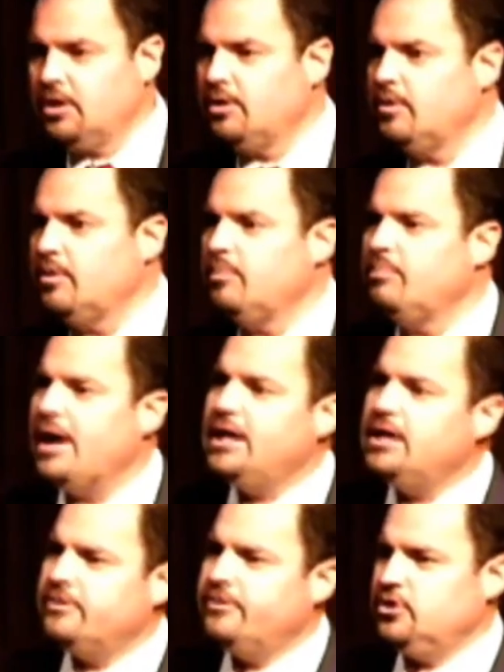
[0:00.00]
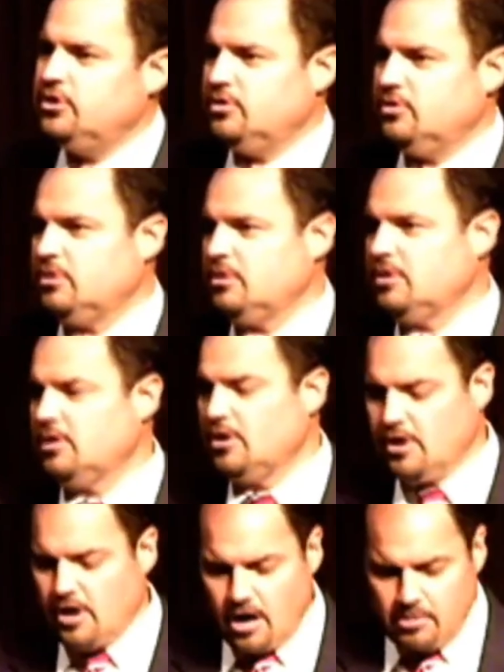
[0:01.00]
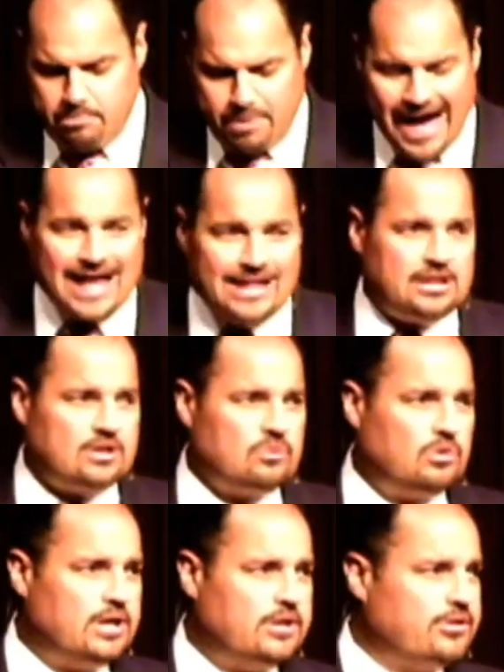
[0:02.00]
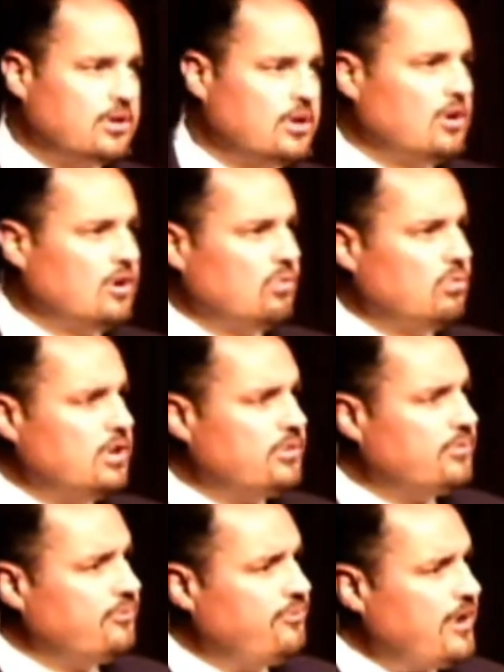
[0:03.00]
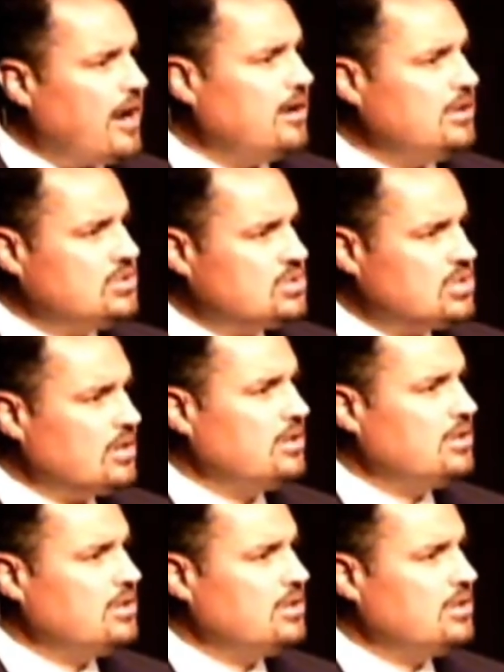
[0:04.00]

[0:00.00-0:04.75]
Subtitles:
many of you are battling with very serious